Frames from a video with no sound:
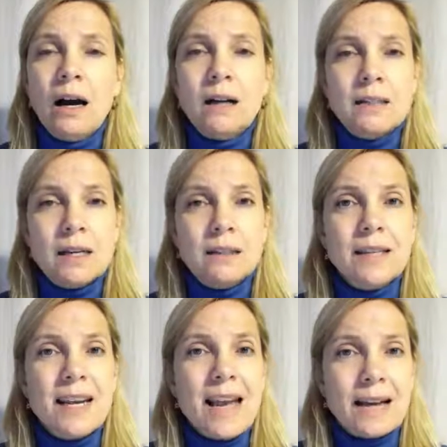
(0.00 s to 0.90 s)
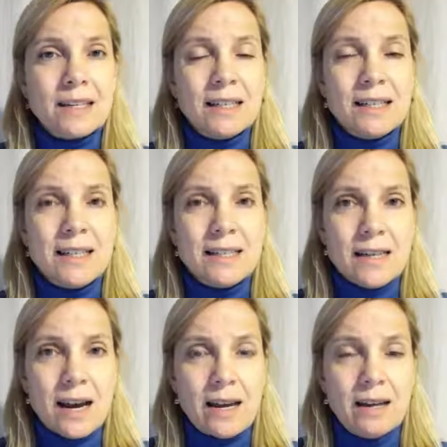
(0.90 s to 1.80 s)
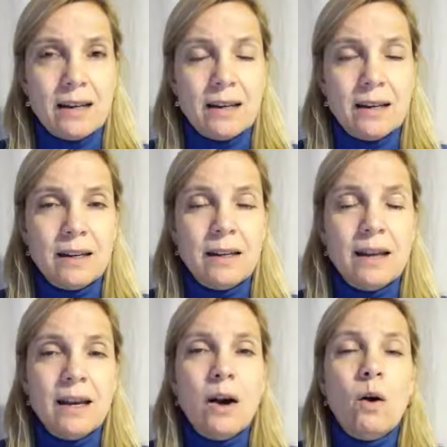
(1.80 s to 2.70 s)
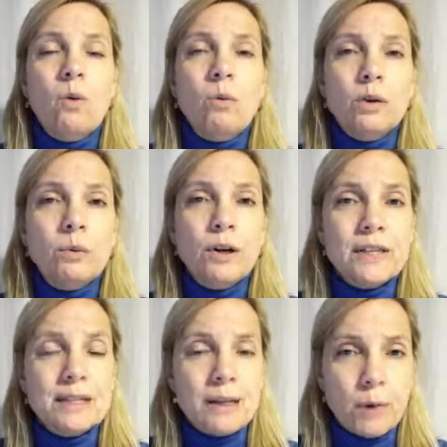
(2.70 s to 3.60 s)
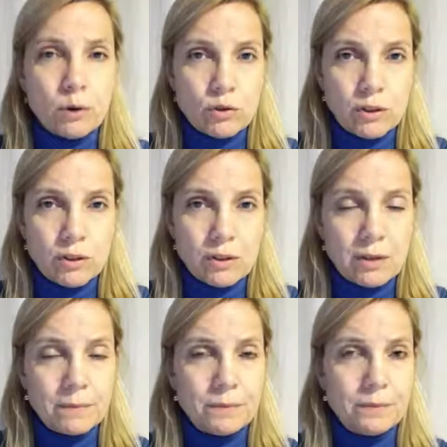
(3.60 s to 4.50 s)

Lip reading: until they actually did die. What were these emotions?